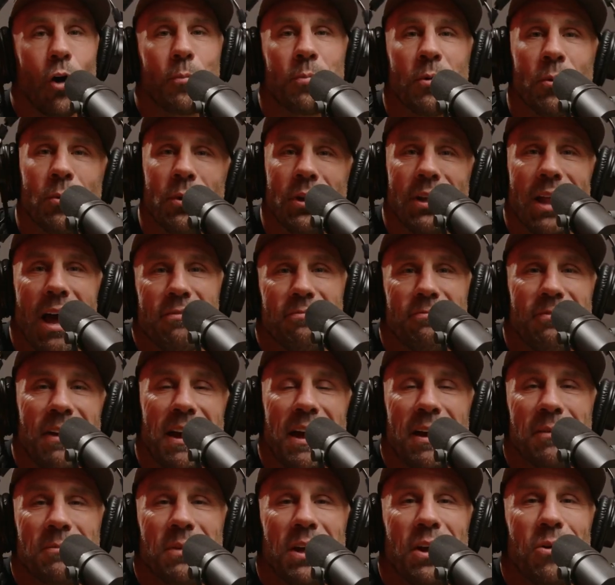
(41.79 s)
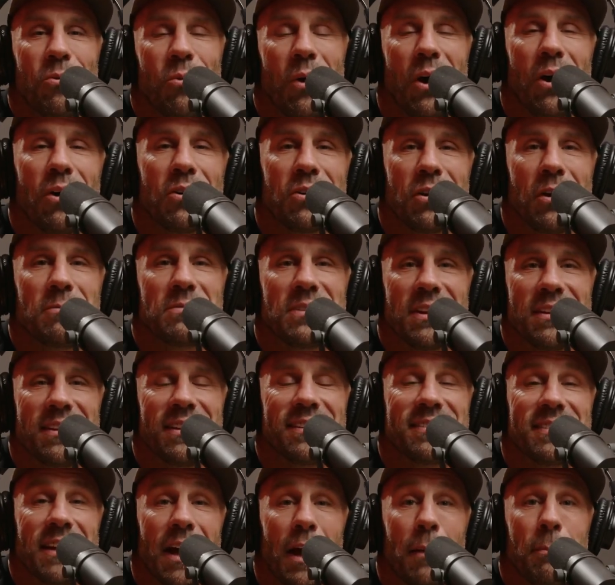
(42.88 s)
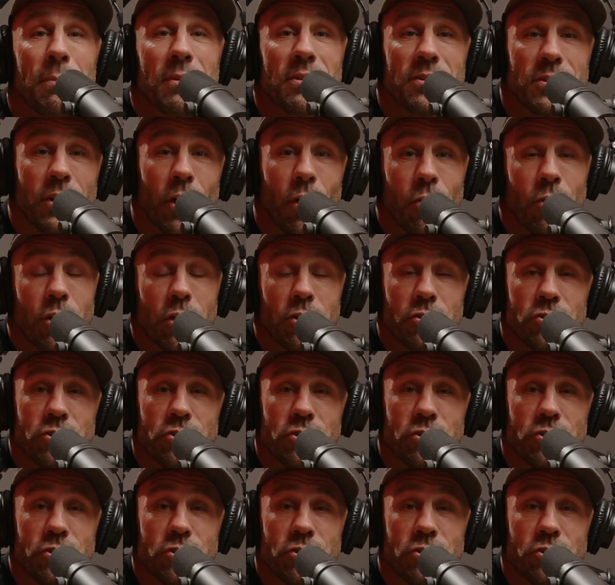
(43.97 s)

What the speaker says: in Real Life family, welcome to this episode.